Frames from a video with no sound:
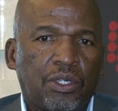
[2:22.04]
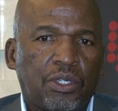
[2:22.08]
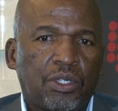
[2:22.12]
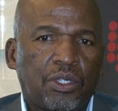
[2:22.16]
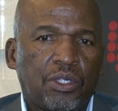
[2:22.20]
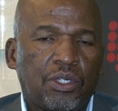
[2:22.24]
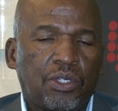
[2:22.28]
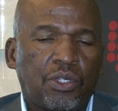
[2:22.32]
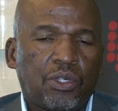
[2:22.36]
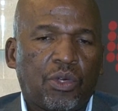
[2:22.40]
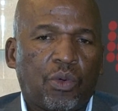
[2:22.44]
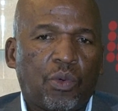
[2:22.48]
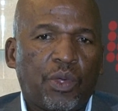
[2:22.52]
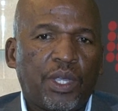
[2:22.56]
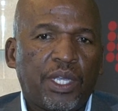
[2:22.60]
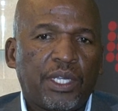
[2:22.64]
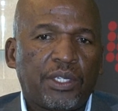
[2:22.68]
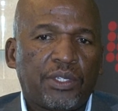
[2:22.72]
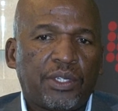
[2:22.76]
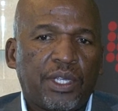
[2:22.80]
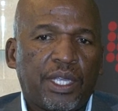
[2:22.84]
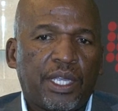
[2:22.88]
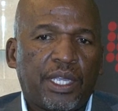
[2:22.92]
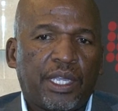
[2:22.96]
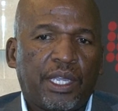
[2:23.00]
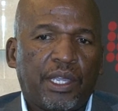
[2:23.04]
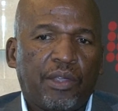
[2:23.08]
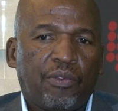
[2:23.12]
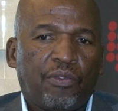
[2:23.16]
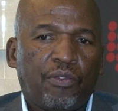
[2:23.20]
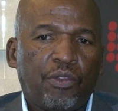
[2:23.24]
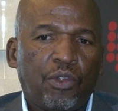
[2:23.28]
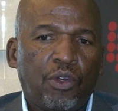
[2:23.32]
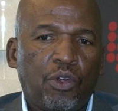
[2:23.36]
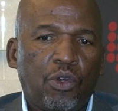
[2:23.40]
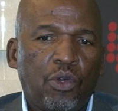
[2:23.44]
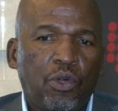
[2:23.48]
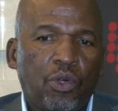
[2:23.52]
So we are saying if
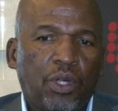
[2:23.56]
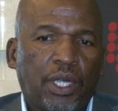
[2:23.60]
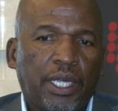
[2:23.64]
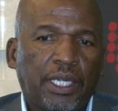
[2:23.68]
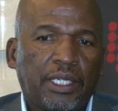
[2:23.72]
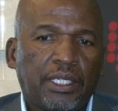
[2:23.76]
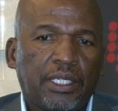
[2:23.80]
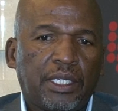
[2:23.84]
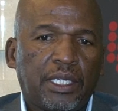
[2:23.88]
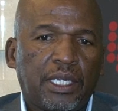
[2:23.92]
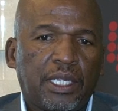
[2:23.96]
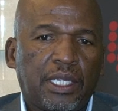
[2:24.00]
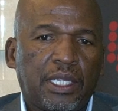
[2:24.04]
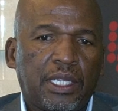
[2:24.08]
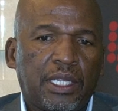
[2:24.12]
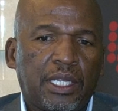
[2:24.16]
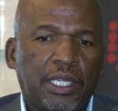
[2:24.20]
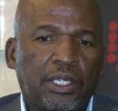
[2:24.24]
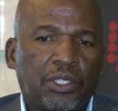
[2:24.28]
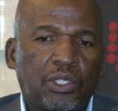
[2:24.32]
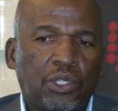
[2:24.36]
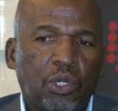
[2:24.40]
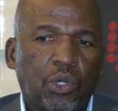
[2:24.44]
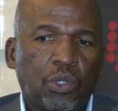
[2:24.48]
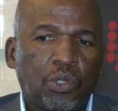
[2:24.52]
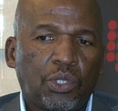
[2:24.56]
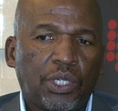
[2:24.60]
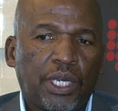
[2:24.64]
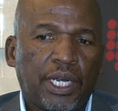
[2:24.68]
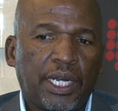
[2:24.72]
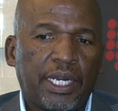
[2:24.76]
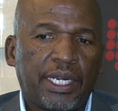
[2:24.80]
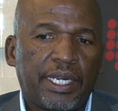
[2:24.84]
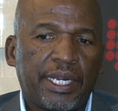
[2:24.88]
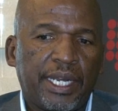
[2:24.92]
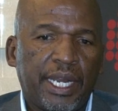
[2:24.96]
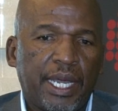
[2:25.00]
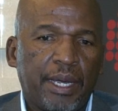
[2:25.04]
you look at the total
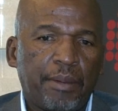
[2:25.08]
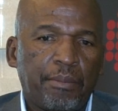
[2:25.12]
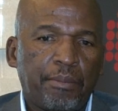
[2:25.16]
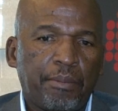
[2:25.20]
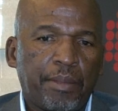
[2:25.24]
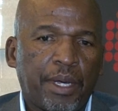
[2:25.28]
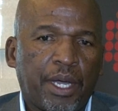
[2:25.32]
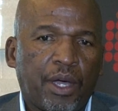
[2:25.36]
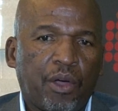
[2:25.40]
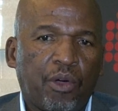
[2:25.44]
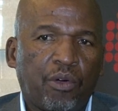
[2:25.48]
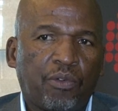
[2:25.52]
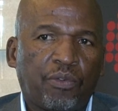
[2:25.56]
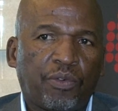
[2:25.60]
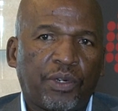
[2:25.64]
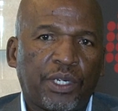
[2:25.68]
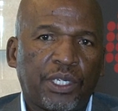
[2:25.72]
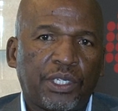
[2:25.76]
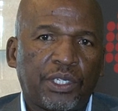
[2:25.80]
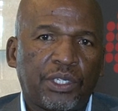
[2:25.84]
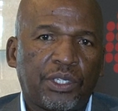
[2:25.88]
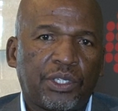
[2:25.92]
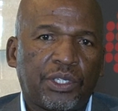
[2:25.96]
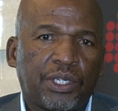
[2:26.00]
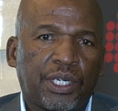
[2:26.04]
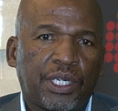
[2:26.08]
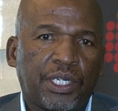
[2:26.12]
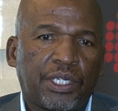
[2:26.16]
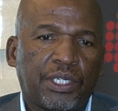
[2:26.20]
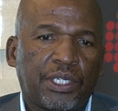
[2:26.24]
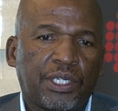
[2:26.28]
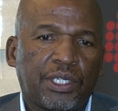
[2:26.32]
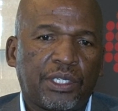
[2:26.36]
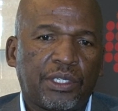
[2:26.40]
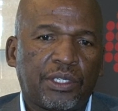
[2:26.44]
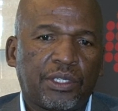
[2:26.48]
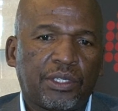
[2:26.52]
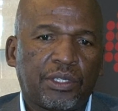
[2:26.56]
number of
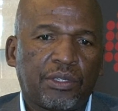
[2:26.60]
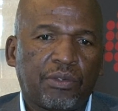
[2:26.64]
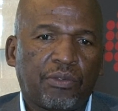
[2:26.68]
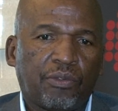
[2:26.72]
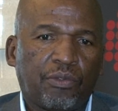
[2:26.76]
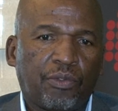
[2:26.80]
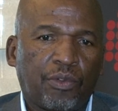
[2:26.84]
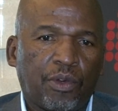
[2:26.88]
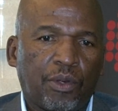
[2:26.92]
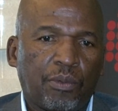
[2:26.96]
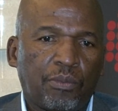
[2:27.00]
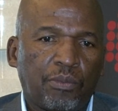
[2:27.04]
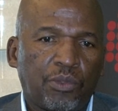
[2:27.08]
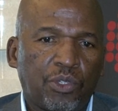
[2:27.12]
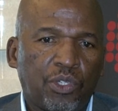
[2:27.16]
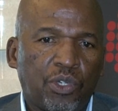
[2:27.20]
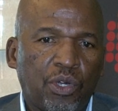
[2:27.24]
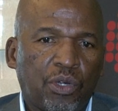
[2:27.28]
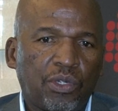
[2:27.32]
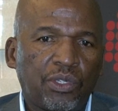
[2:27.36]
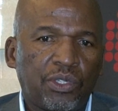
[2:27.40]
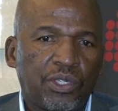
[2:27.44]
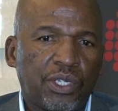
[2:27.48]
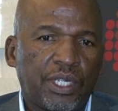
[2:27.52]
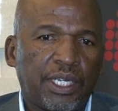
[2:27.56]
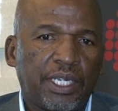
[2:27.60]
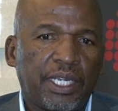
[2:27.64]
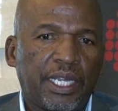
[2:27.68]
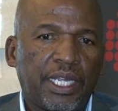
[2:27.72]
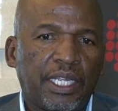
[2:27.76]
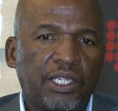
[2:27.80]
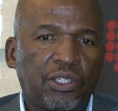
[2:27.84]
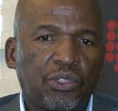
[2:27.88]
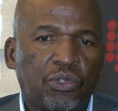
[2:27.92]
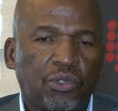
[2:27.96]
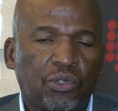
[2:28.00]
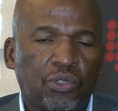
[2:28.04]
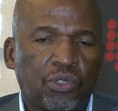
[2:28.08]
registrations from .za
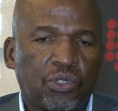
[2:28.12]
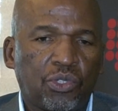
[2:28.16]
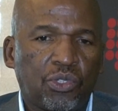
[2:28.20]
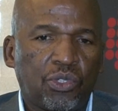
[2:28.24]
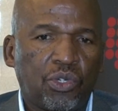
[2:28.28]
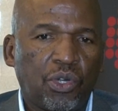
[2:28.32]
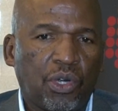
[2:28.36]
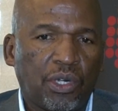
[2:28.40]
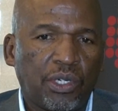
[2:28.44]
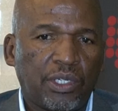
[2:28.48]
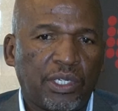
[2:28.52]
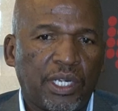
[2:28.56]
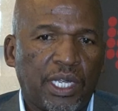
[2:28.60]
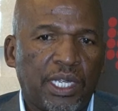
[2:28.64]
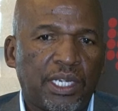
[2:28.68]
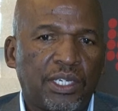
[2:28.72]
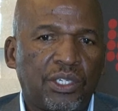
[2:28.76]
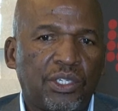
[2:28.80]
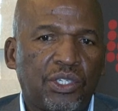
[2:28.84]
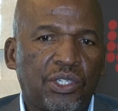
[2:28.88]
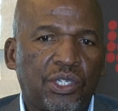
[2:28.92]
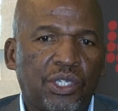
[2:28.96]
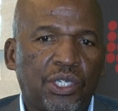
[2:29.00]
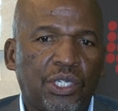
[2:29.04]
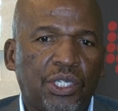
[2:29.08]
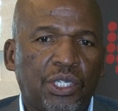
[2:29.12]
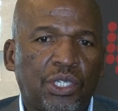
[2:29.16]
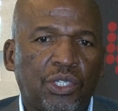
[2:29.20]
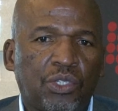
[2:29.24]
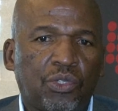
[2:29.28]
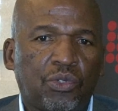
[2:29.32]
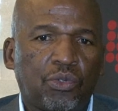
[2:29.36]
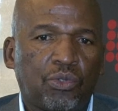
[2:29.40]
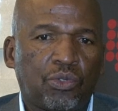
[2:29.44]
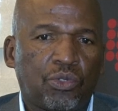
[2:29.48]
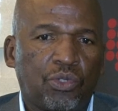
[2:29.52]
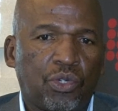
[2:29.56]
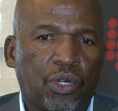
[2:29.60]
to .ng
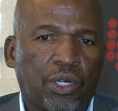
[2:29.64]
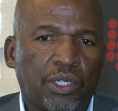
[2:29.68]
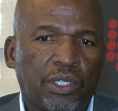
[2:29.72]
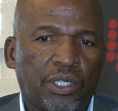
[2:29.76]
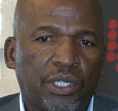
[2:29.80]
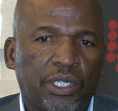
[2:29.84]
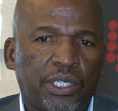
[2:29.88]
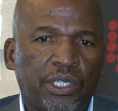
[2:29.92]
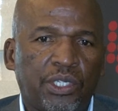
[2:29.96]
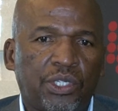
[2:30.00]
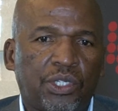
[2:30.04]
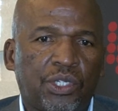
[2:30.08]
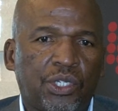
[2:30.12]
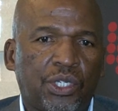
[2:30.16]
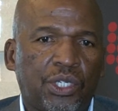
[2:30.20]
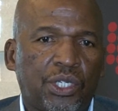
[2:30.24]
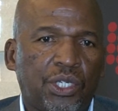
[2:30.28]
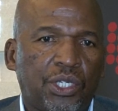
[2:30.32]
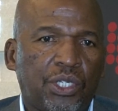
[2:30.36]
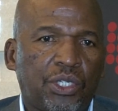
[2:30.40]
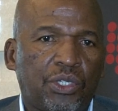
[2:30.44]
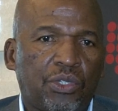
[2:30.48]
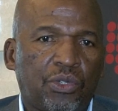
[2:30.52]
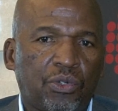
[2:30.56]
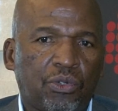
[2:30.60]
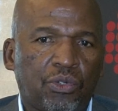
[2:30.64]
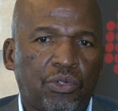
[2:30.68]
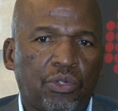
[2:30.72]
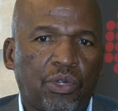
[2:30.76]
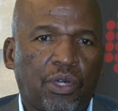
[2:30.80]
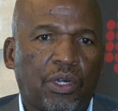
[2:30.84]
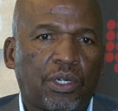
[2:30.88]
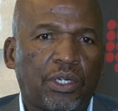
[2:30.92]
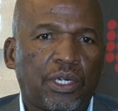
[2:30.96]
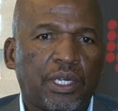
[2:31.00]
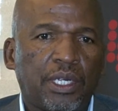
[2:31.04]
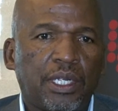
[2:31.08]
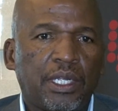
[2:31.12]
to .eg to
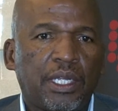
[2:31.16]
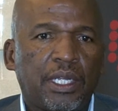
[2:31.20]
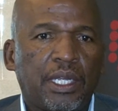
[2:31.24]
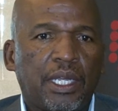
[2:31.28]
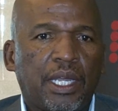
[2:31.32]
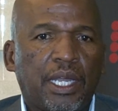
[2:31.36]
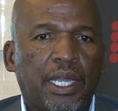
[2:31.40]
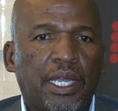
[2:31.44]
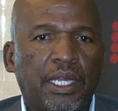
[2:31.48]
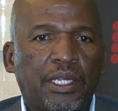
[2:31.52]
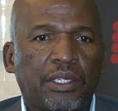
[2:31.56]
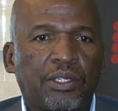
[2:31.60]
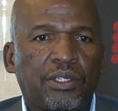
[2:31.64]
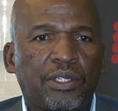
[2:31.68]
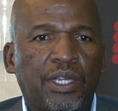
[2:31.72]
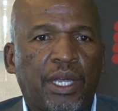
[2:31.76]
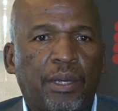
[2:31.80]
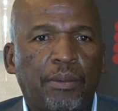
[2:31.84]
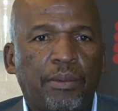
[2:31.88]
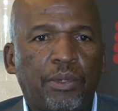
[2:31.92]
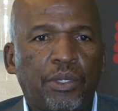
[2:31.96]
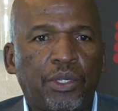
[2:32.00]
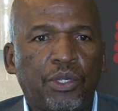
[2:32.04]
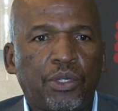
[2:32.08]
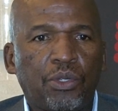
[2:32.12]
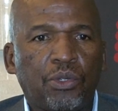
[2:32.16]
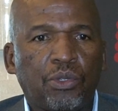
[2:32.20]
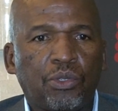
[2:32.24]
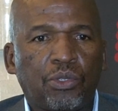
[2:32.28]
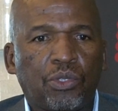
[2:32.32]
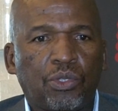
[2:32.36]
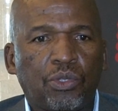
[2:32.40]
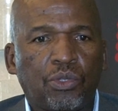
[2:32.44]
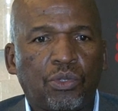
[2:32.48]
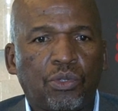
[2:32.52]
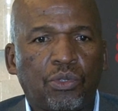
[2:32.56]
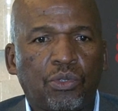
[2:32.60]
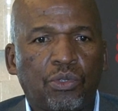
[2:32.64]
.sw
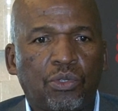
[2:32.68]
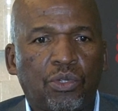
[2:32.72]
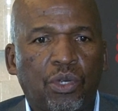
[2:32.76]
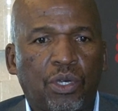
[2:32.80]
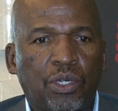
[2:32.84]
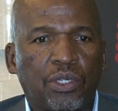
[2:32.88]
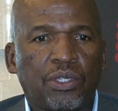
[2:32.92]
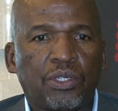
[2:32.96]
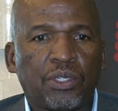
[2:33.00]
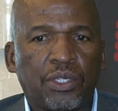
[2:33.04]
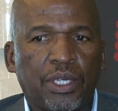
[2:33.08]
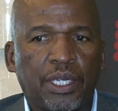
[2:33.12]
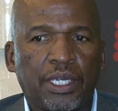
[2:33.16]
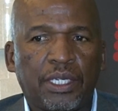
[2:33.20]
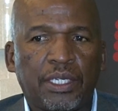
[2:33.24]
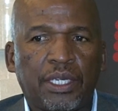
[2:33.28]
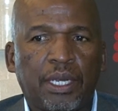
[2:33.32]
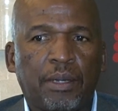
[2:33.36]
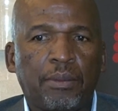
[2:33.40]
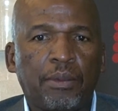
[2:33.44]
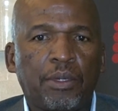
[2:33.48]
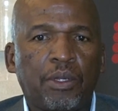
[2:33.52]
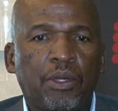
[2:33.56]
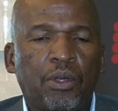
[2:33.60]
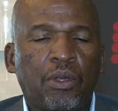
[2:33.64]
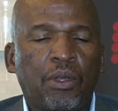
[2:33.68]
to .zw,